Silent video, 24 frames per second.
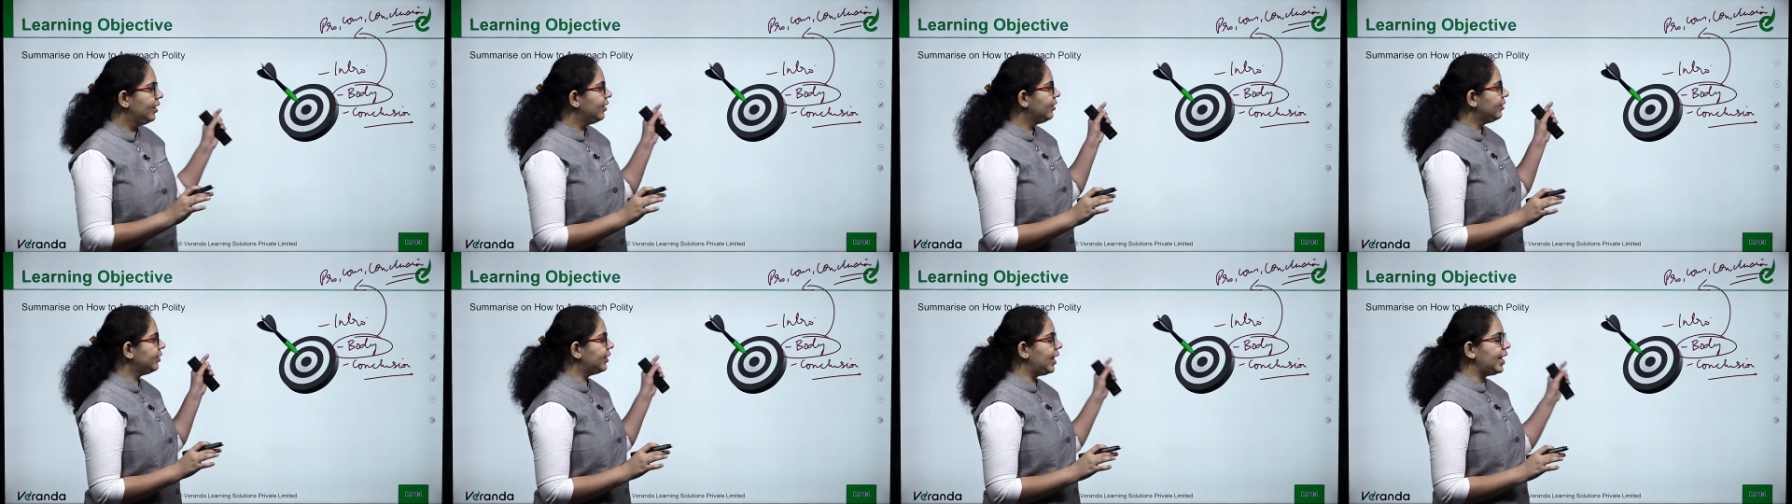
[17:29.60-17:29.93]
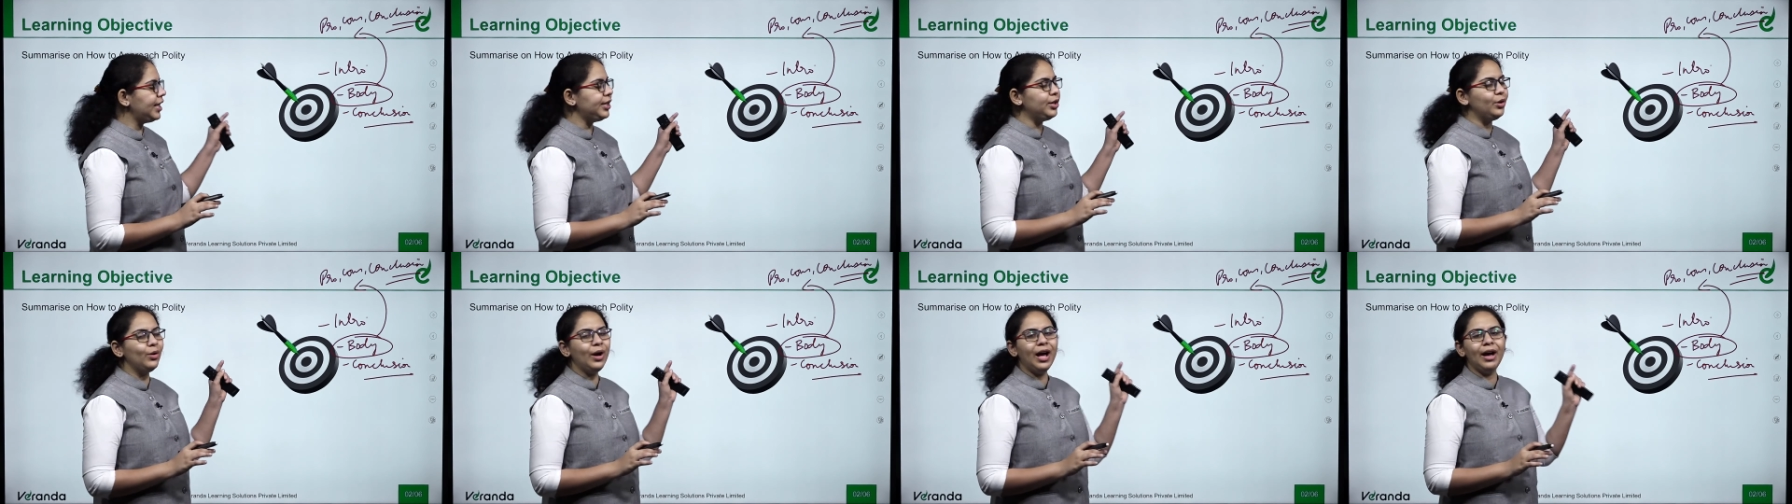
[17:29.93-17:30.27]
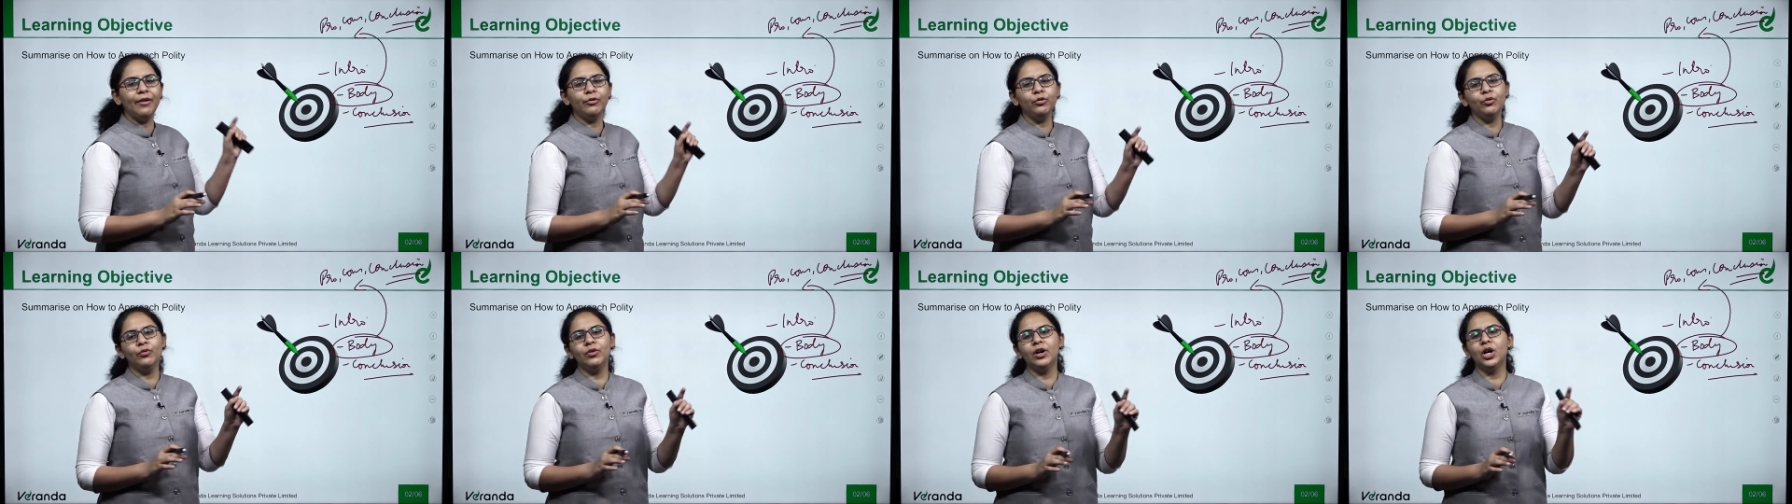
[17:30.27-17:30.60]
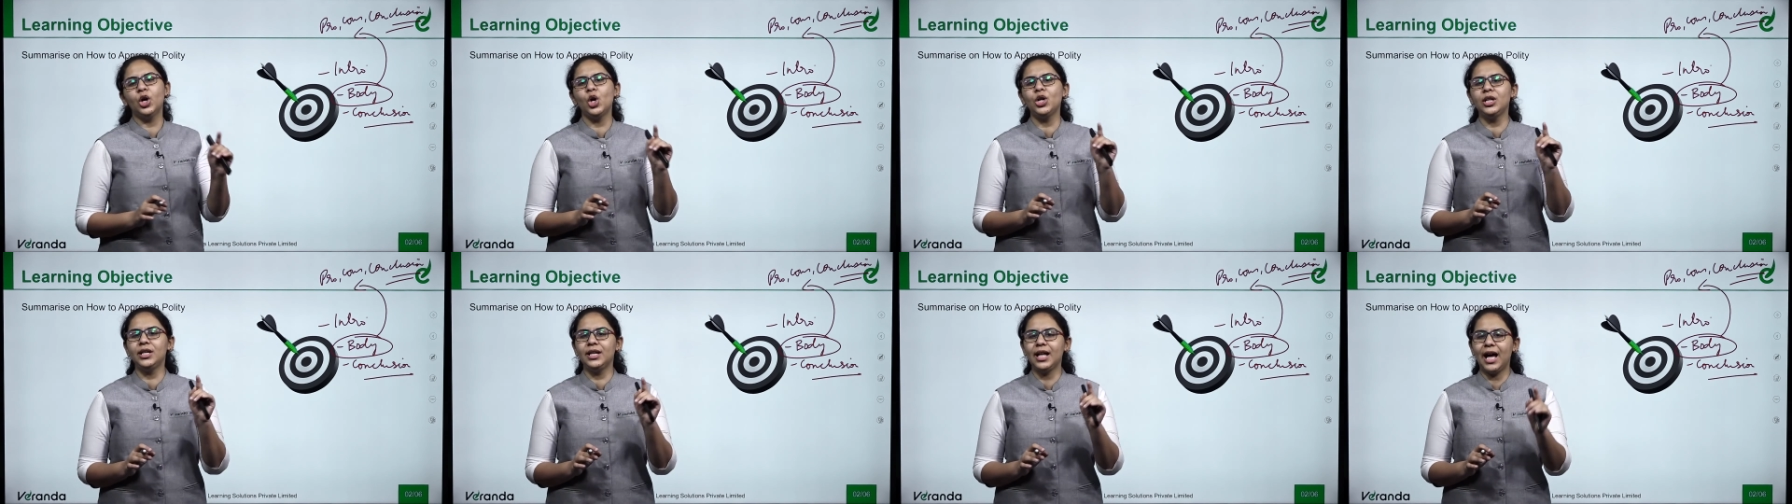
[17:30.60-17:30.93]
Then you have to work
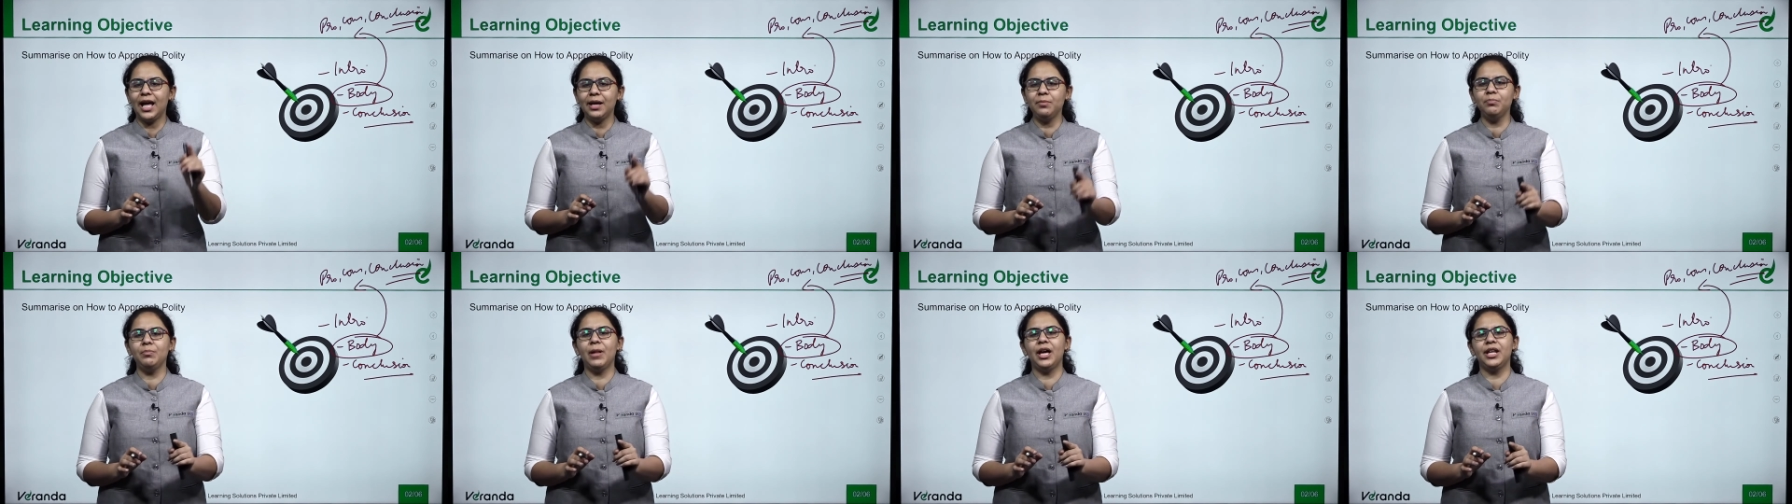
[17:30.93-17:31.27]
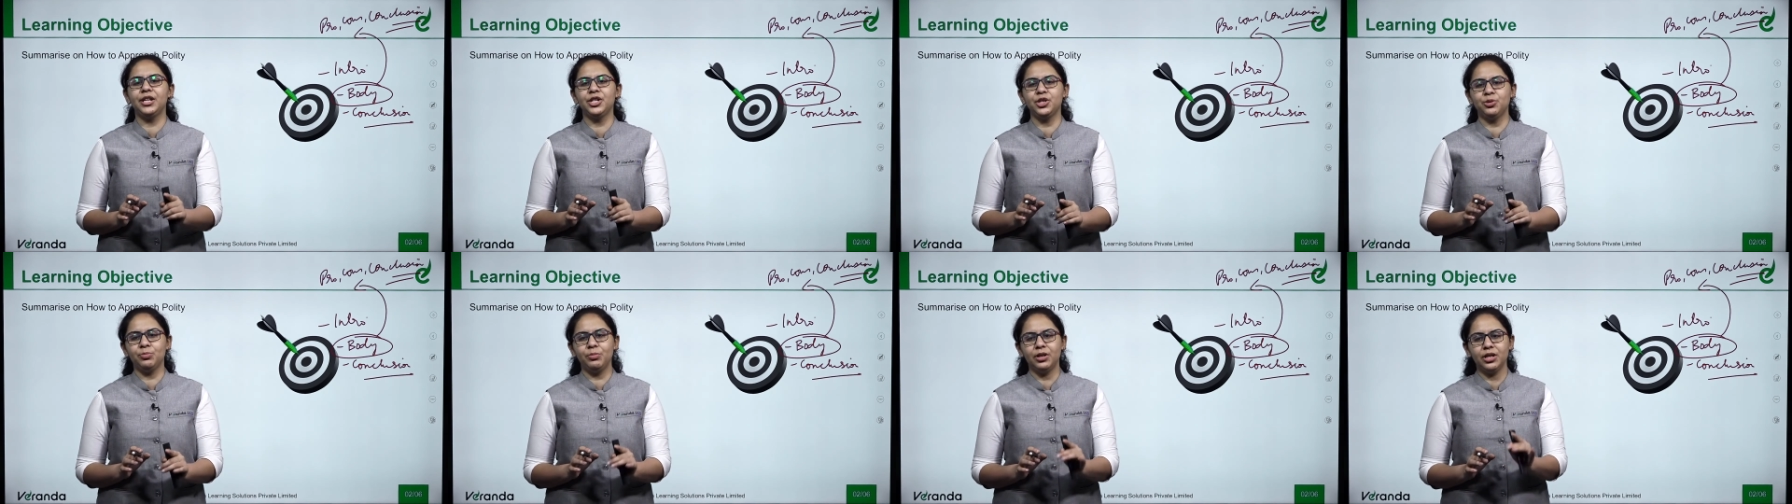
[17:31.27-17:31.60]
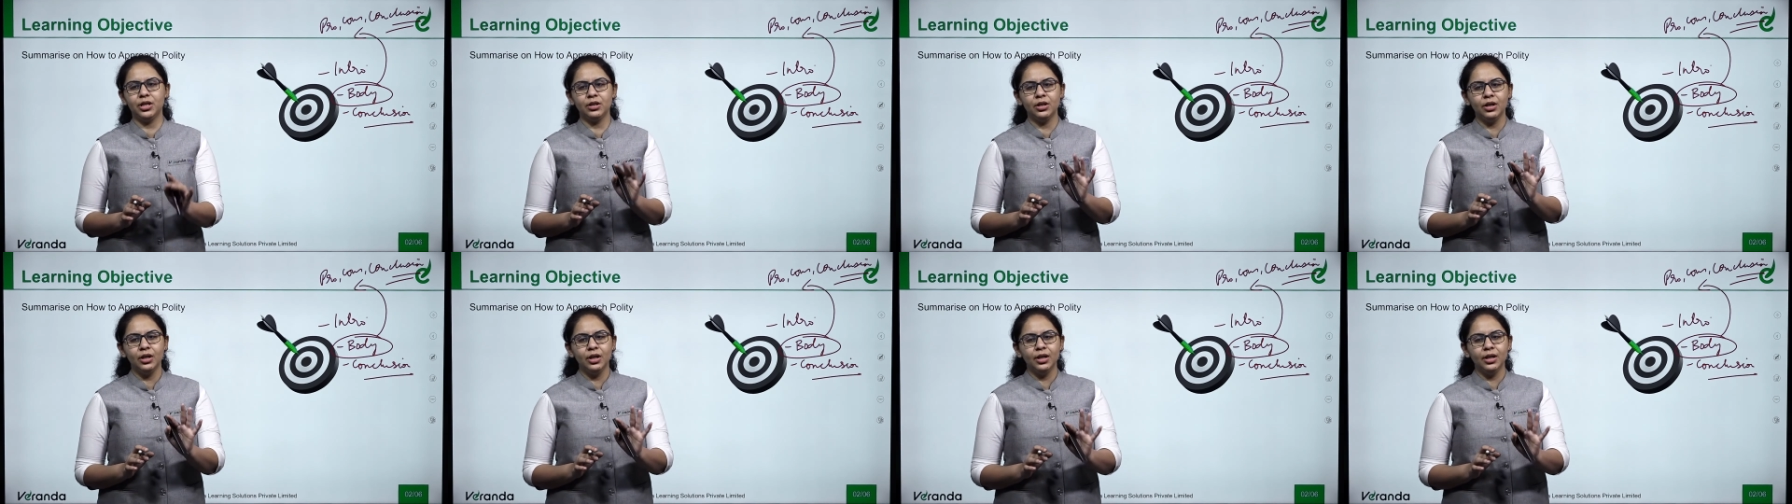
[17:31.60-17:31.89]
on time management.